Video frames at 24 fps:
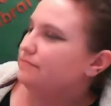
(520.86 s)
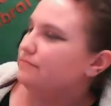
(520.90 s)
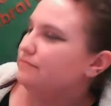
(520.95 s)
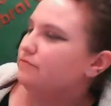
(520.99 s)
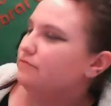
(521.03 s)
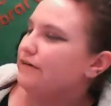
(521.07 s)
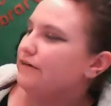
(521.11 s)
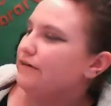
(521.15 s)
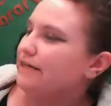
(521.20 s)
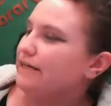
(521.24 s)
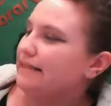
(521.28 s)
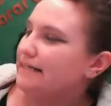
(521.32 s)

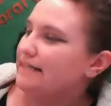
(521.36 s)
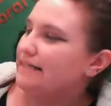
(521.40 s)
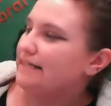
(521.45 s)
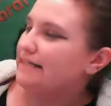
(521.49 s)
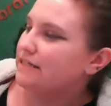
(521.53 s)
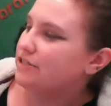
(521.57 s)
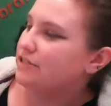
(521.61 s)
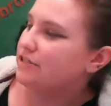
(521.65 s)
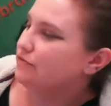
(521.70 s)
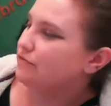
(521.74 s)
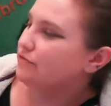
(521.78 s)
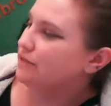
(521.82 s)
We
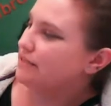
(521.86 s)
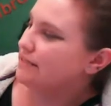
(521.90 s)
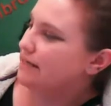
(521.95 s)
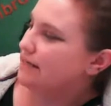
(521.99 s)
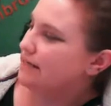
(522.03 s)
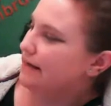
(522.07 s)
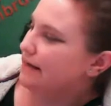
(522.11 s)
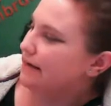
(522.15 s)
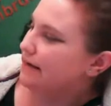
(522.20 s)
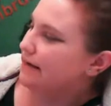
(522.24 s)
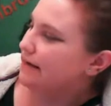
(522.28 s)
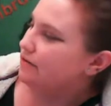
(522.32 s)
listen to a
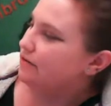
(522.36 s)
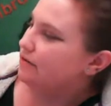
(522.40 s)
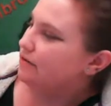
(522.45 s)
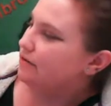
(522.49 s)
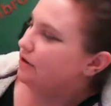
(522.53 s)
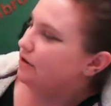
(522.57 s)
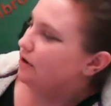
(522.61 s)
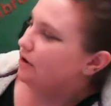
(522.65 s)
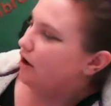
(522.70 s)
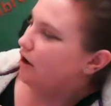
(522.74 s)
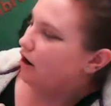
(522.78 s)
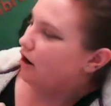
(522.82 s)
tale,
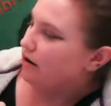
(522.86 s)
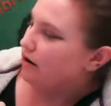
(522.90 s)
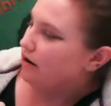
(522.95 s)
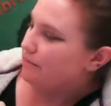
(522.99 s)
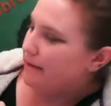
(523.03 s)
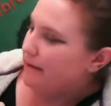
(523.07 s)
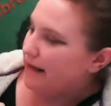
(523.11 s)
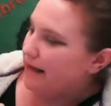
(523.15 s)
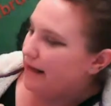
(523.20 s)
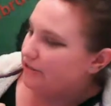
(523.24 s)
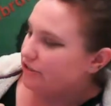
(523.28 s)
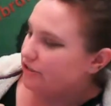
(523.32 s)
our
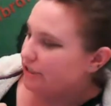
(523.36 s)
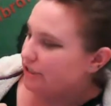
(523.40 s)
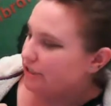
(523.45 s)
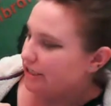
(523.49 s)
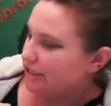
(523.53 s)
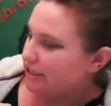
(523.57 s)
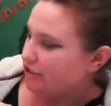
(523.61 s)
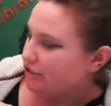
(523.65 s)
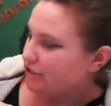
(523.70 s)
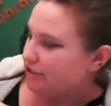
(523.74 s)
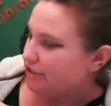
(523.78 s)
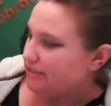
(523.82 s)

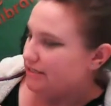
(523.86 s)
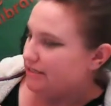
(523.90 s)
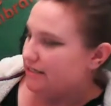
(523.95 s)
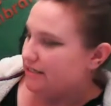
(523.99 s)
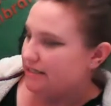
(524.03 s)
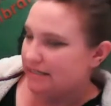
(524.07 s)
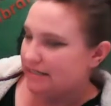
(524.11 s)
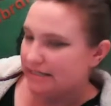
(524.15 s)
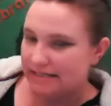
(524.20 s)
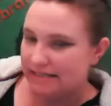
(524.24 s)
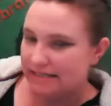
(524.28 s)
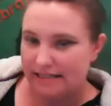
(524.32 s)
imaginations
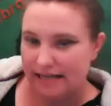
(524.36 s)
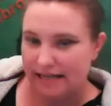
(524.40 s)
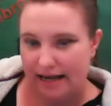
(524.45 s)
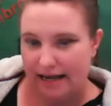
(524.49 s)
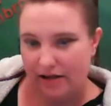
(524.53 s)
sail.